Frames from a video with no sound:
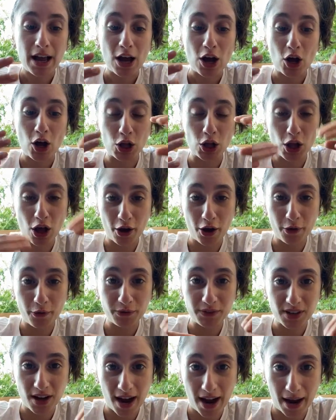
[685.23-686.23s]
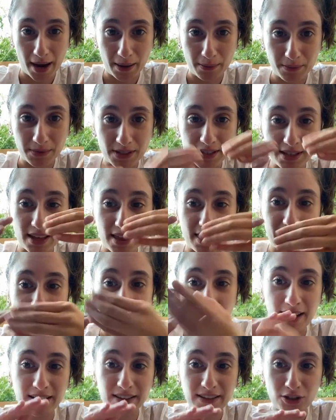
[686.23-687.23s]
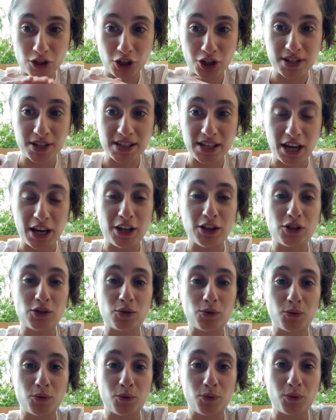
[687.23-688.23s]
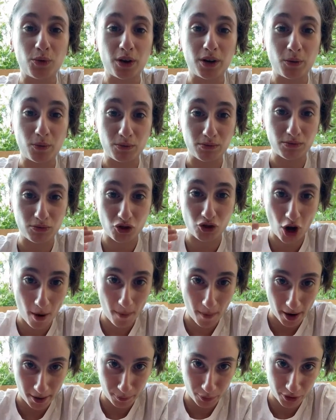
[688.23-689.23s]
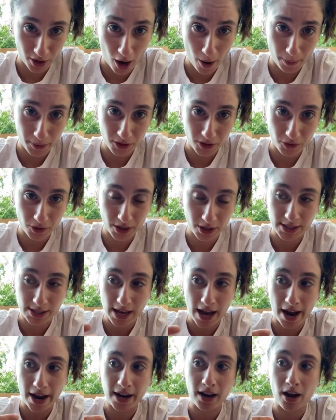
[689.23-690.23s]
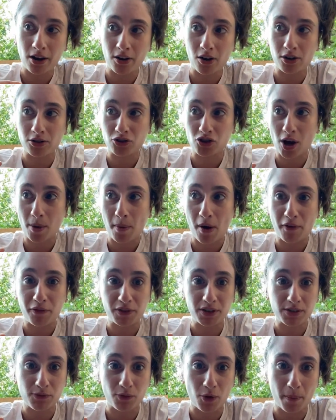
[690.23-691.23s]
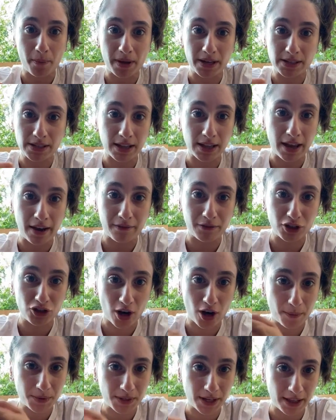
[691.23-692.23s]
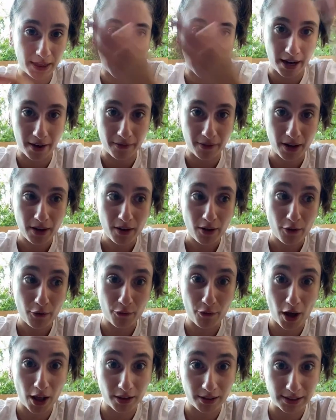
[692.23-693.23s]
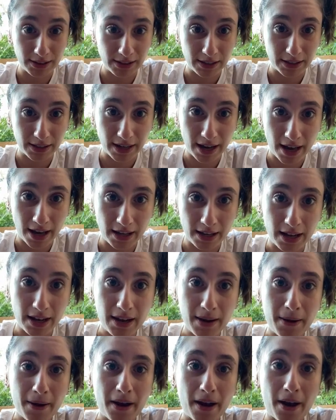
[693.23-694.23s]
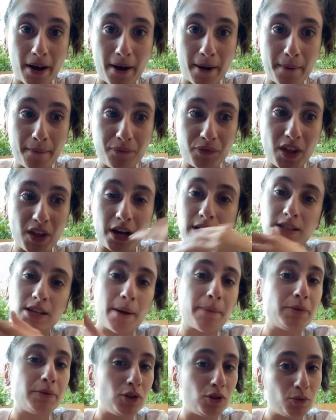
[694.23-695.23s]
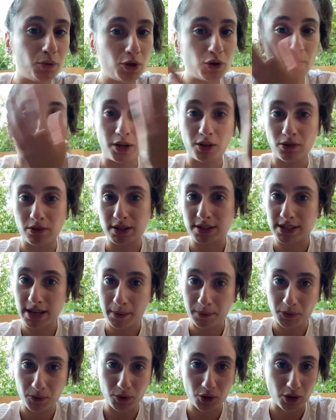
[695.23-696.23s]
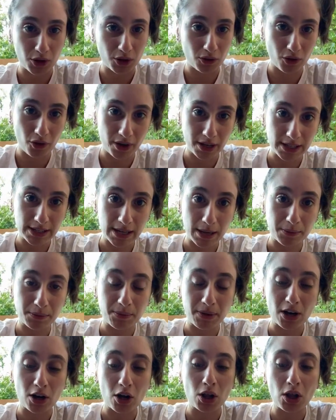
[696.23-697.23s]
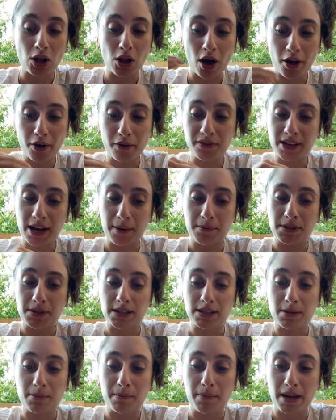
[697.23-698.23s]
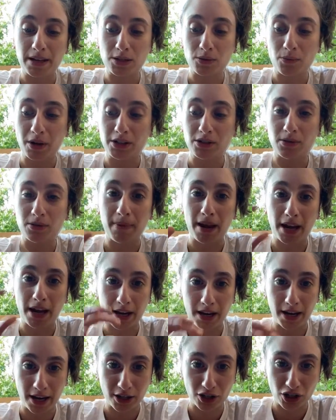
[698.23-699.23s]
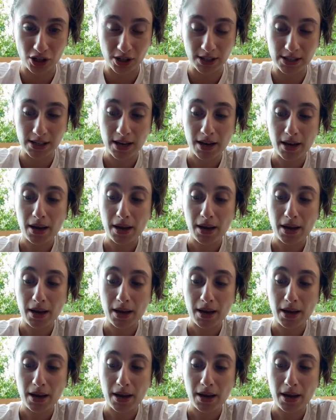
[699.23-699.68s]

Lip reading: a lot of times that turns into job opportunities. I got job offers from basically every job site that I've volunteered at. Then it's up to you which one you accept, which one you don't accept, but a lot of times that's the best way to make connections.